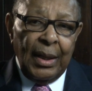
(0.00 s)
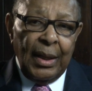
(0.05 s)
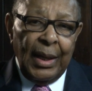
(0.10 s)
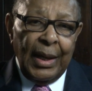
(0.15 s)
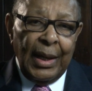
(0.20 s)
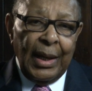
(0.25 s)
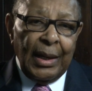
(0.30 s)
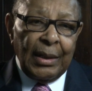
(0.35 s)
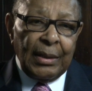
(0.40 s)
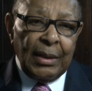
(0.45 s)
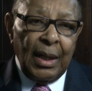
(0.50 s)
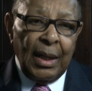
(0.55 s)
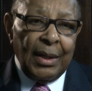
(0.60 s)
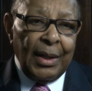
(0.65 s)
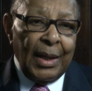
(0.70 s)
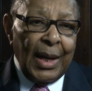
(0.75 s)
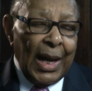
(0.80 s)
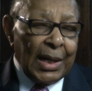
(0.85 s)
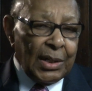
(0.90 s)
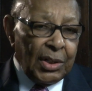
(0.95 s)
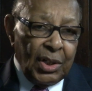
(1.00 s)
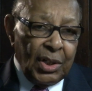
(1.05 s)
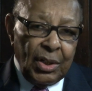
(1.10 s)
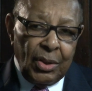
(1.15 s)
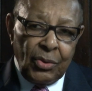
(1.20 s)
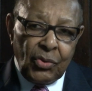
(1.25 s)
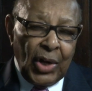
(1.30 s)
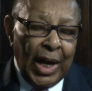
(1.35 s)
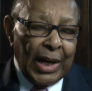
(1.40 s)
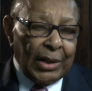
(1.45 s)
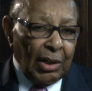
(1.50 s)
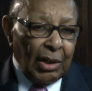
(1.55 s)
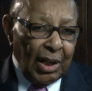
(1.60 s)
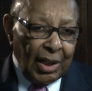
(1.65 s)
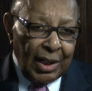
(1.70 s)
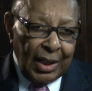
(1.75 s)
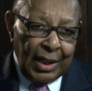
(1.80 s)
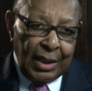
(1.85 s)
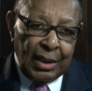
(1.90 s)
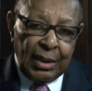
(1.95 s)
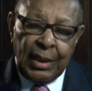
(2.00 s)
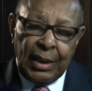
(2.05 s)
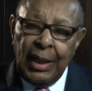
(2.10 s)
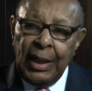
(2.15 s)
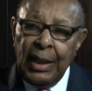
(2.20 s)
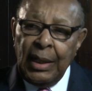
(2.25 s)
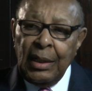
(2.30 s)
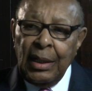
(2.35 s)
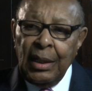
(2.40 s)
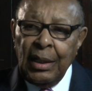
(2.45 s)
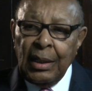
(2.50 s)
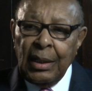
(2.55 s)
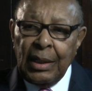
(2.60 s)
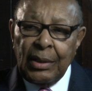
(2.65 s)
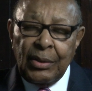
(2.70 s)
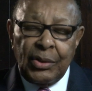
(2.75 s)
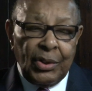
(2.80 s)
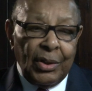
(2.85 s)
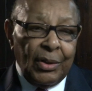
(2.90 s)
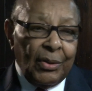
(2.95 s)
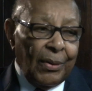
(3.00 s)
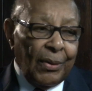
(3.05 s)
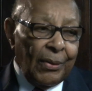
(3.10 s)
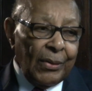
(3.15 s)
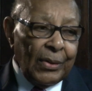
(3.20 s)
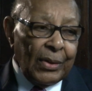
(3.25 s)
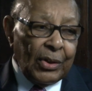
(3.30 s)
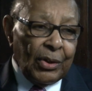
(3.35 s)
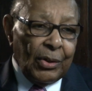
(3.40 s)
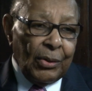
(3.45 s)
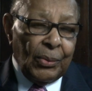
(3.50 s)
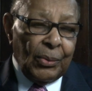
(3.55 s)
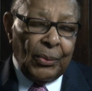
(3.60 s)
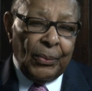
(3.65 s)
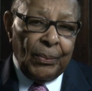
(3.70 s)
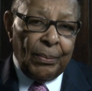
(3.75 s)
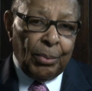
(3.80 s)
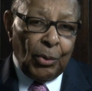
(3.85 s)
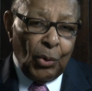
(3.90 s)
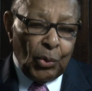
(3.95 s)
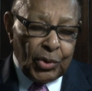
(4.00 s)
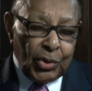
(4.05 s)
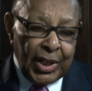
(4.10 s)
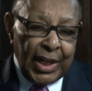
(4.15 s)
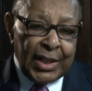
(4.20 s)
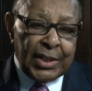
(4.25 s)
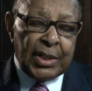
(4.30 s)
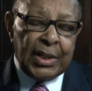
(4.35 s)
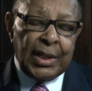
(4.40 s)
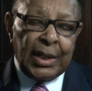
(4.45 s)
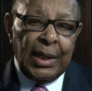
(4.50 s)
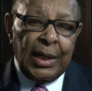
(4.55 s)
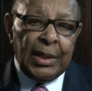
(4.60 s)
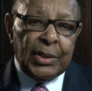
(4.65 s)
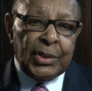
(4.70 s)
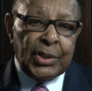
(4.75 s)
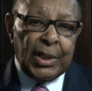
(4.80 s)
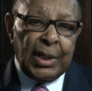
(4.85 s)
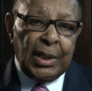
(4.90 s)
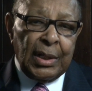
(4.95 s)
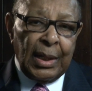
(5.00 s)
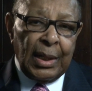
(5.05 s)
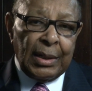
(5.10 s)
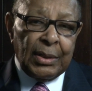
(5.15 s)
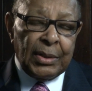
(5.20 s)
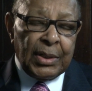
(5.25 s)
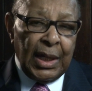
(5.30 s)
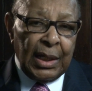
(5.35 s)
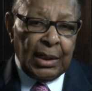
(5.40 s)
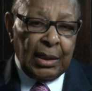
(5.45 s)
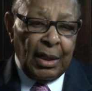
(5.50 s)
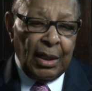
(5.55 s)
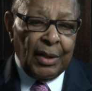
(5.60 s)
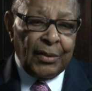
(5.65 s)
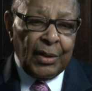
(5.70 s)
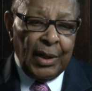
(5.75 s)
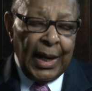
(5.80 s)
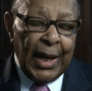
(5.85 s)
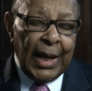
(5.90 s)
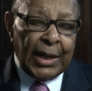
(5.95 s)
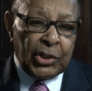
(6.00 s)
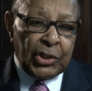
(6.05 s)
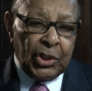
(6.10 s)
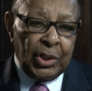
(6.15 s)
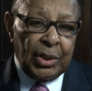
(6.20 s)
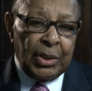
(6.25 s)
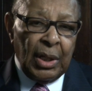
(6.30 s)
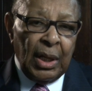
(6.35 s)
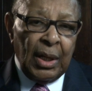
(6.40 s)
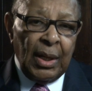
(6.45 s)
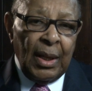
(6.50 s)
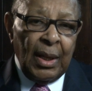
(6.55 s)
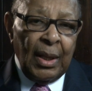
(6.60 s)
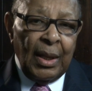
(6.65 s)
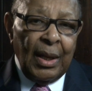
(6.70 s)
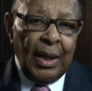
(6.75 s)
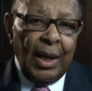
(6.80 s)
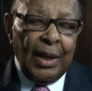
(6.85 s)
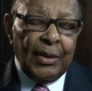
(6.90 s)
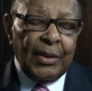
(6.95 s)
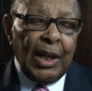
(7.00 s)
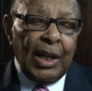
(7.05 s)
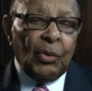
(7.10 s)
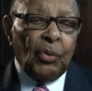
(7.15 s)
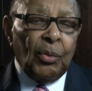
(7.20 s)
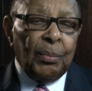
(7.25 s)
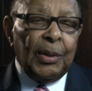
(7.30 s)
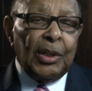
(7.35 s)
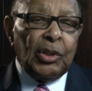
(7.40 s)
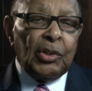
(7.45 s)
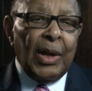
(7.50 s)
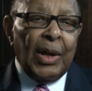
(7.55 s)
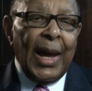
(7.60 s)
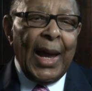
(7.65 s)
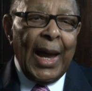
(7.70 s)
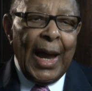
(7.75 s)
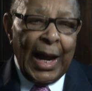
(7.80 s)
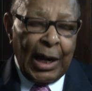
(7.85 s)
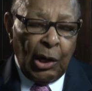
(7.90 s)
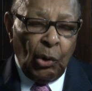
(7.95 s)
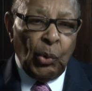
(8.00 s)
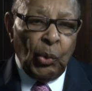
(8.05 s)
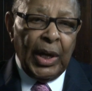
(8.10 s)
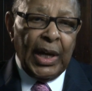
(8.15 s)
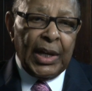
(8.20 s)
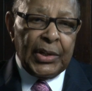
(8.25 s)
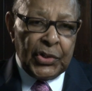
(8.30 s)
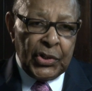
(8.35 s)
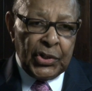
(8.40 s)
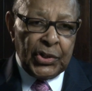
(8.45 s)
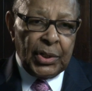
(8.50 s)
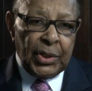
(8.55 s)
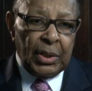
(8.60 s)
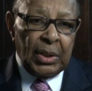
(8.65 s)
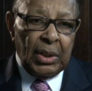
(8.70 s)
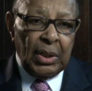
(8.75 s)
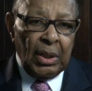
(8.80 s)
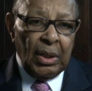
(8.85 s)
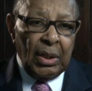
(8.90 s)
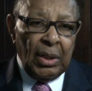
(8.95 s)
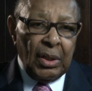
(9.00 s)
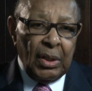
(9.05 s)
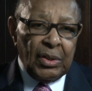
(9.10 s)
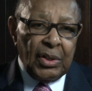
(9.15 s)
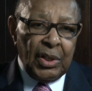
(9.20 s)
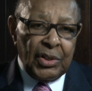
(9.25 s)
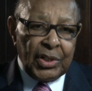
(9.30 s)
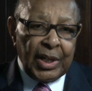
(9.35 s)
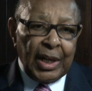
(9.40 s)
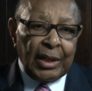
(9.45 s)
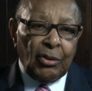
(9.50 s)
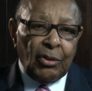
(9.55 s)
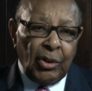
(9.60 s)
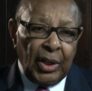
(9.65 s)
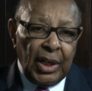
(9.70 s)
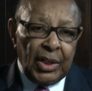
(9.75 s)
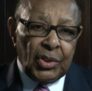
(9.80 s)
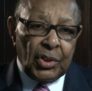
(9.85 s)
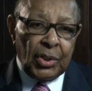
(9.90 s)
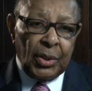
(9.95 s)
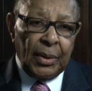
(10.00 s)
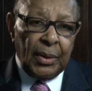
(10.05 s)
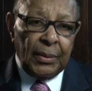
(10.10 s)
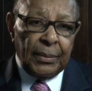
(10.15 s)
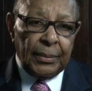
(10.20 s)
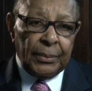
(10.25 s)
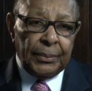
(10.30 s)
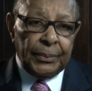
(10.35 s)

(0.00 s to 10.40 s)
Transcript: and not tried to litigate it and to protest against it and take the other action, I think would be to acquiesce to segregation.